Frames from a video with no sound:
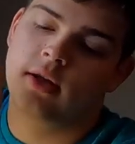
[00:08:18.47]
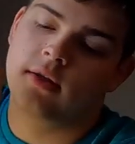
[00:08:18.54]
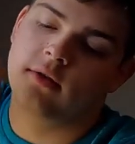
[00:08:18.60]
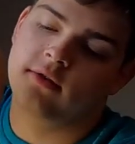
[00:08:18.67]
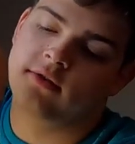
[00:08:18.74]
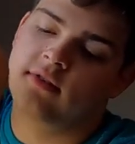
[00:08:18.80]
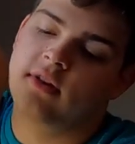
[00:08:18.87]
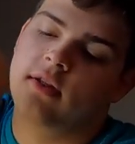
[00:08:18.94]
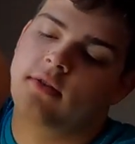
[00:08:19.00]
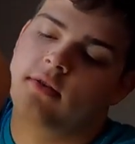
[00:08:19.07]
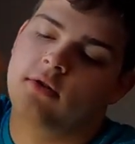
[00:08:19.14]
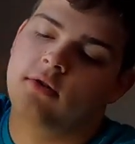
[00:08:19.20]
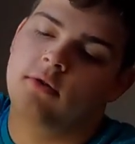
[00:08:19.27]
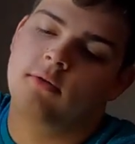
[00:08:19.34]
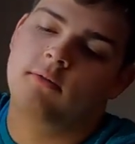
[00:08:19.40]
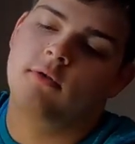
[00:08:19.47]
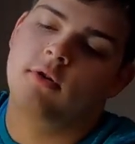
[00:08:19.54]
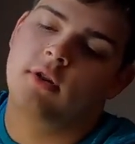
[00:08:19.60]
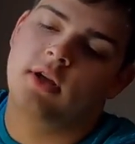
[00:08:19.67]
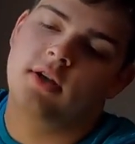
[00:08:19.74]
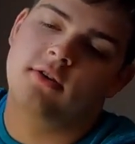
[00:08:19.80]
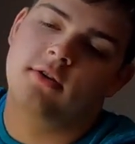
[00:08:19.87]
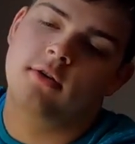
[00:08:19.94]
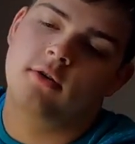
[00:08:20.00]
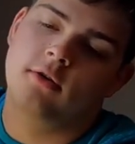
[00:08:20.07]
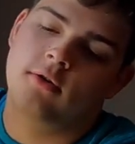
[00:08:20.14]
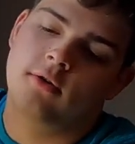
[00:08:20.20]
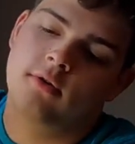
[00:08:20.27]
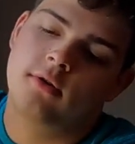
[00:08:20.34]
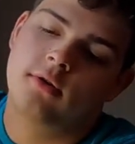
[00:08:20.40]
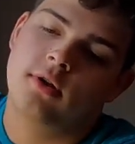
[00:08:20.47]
and there's nothing you can really do